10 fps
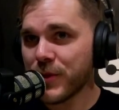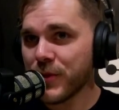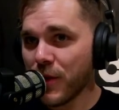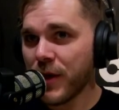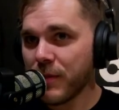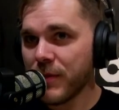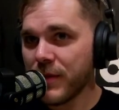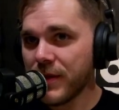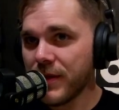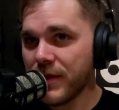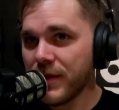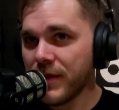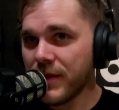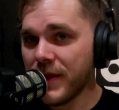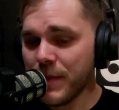Rob.
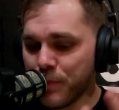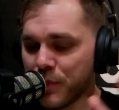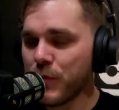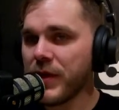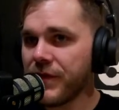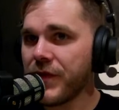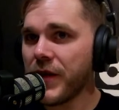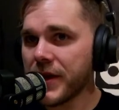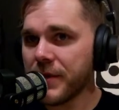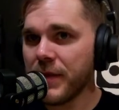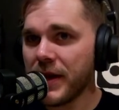That blew my fucking mind.